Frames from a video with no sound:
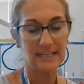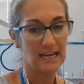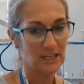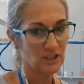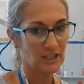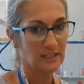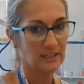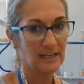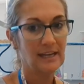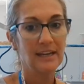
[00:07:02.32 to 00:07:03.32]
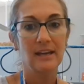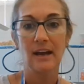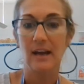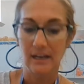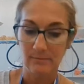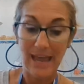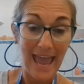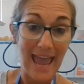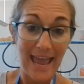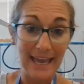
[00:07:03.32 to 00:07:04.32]
section
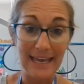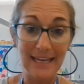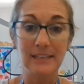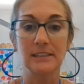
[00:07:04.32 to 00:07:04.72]
A,